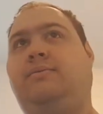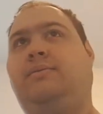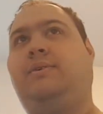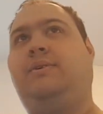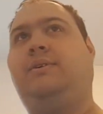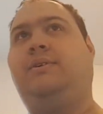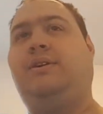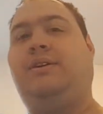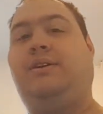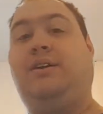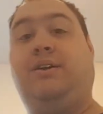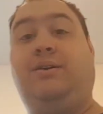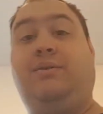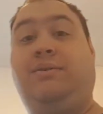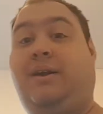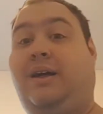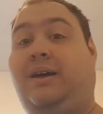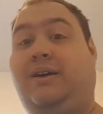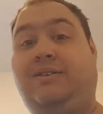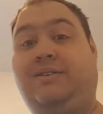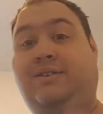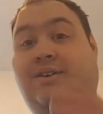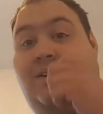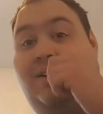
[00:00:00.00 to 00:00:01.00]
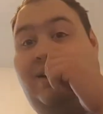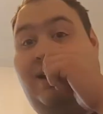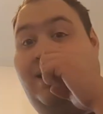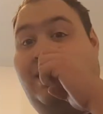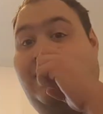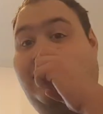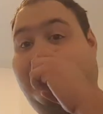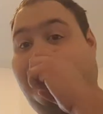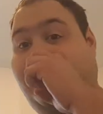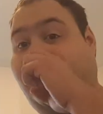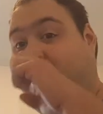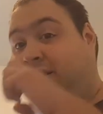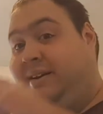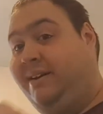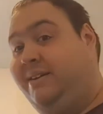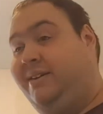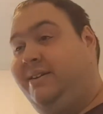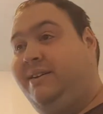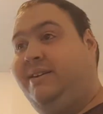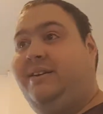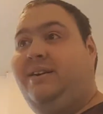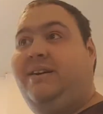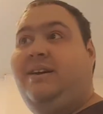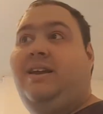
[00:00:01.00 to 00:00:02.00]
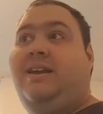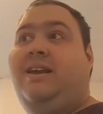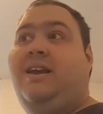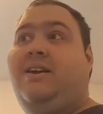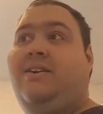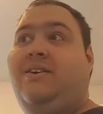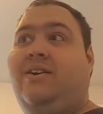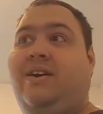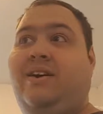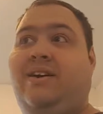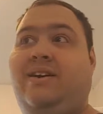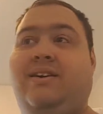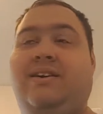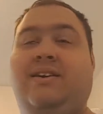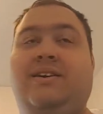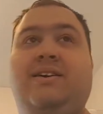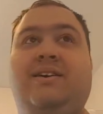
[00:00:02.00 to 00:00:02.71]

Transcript: I don't know what the hell's going on outside. I can hear